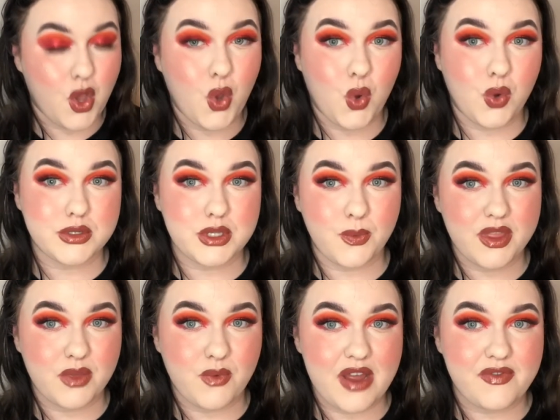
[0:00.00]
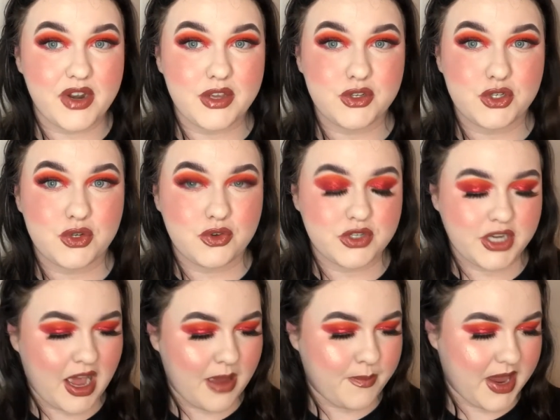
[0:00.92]
Also with the Revolution order,
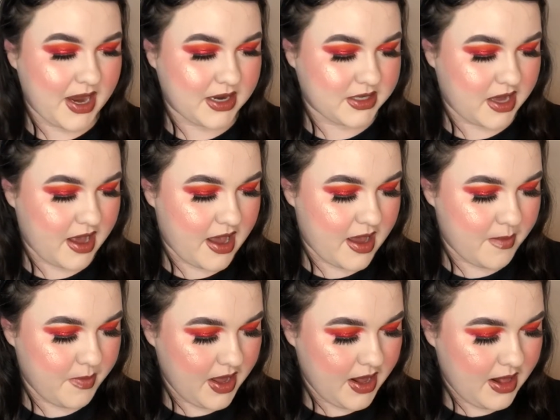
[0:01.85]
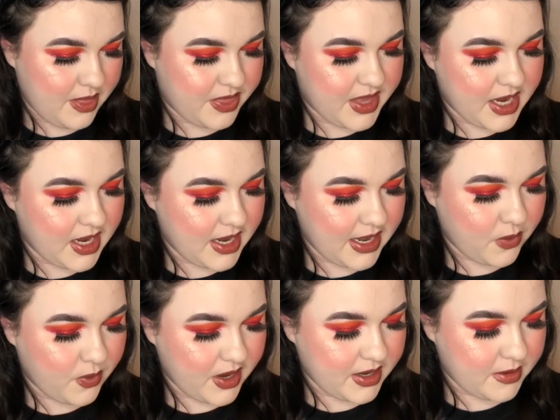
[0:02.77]
I picked up the
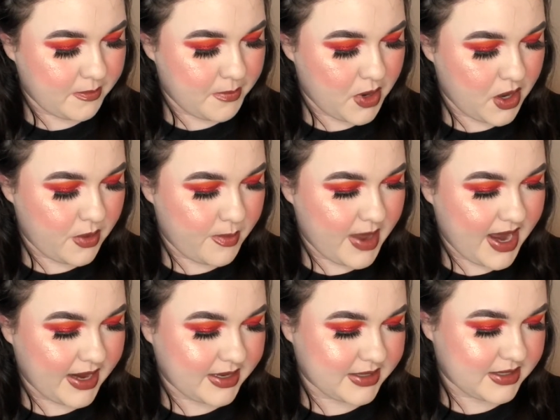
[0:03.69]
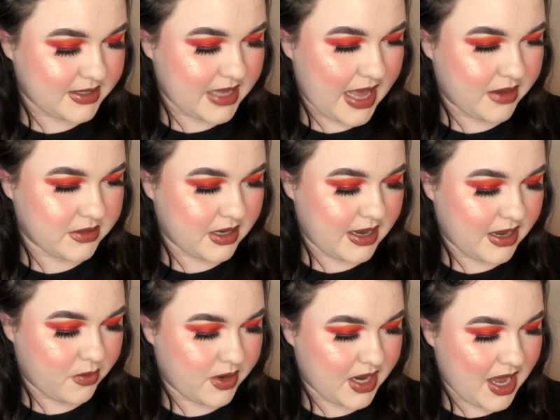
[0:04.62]
Liquid Mermaid Scales
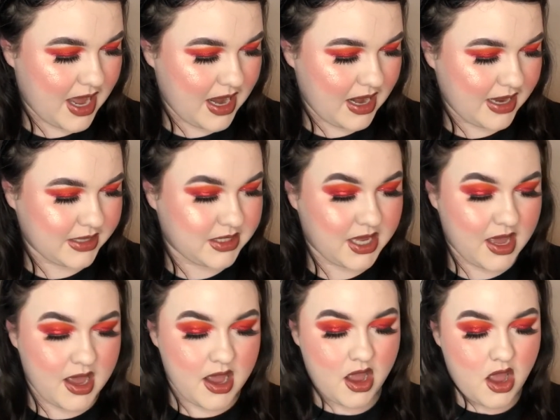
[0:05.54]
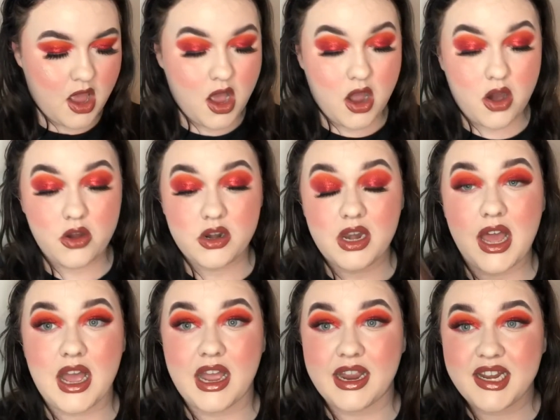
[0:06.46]
Liquid Highlighter.
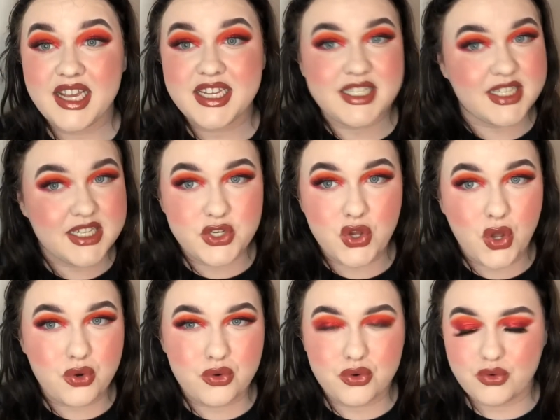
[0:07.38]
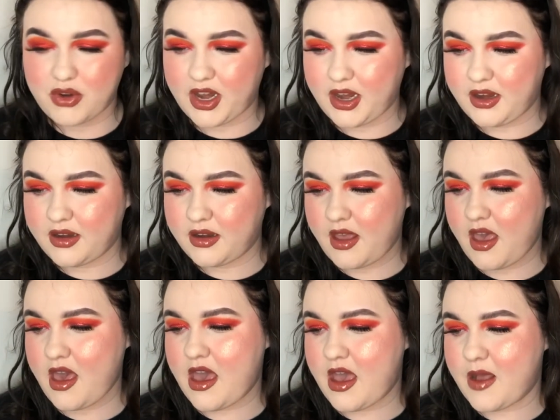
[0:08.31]
Online, it did not look green,
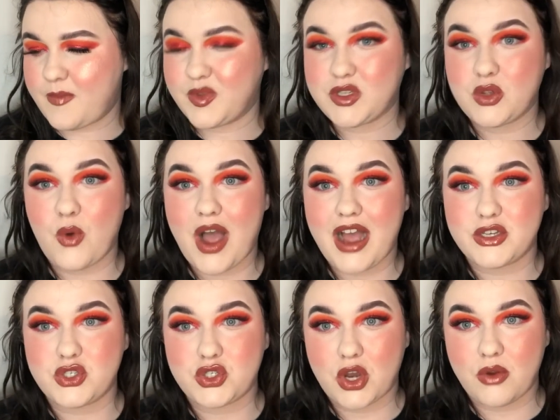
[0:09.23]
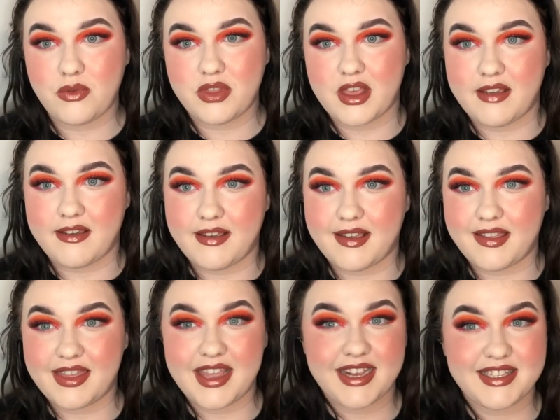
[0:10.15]
so I don't think
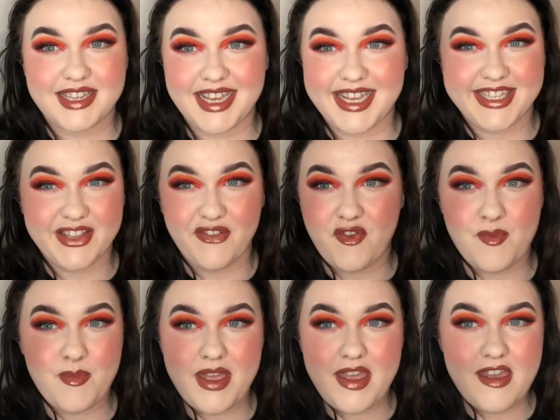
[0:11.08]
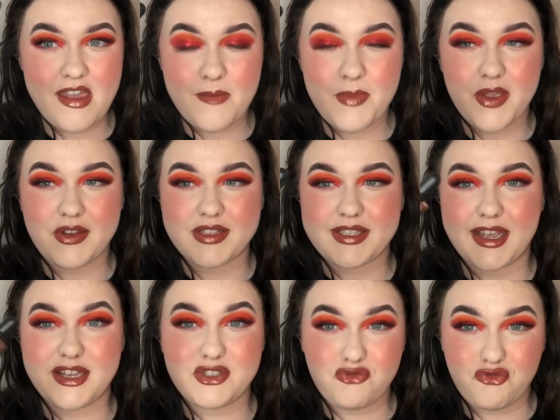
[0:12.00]
this is for me because it
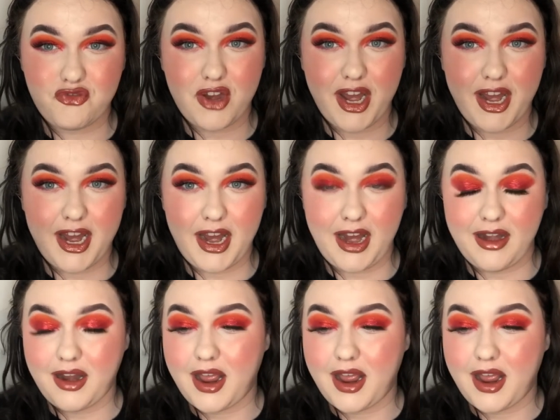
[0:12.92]
is green.